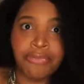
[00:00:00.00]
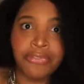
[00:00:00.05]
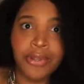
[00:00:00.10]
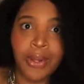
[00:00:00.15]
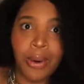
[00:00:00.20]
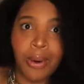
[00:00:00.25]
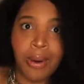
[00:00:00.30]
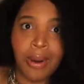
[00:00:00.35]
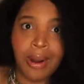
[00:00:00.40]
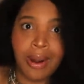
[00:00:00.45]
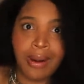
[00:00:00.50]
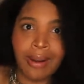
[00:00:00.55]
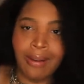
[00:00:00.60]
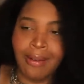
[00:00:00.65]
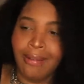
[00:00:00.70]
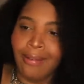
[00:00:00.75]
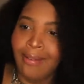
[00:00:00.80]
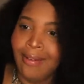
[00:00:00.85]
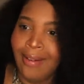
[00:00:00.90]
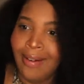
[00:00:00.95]
floor?
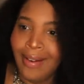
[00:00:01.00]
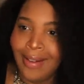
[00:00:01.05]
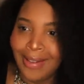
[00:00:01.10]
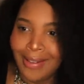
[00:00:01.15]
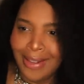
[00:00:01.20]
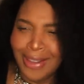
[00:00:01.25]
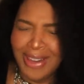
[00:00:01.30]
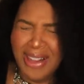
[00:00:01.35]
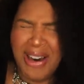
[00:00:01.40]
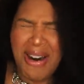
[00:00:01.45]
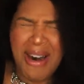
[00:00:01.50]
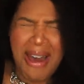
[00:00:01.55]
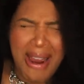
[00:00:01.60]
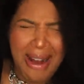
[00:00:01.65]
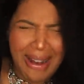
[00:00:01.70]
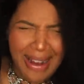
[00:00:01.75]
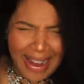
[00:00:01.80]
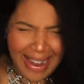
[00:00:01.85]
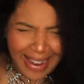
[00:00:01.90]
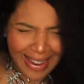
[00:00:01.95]

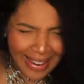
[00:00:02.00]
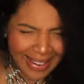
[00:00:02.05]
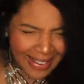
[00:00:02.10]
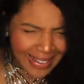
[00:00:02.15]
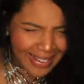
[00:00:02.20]
Lori!